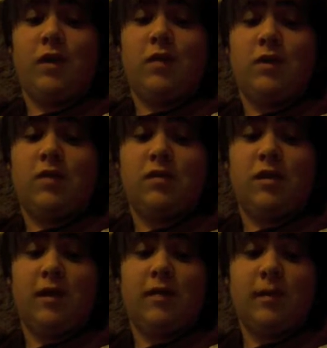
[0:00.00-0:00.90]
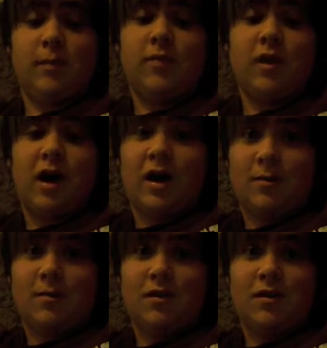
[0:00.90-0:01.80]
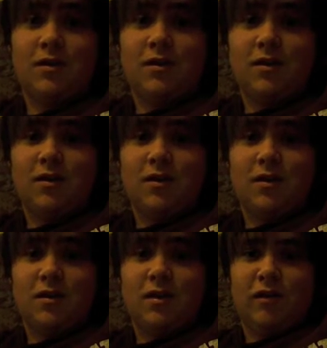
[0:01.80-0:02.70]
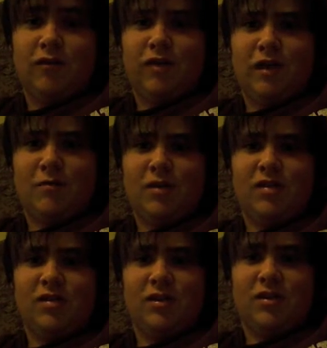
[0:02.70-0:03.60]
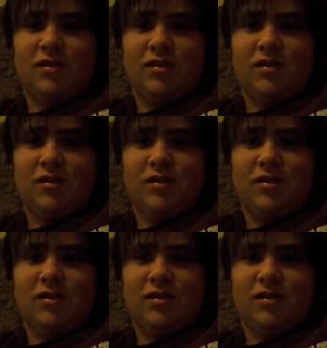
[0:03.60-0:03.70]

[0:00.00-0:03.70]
at the exact same time, if that makes any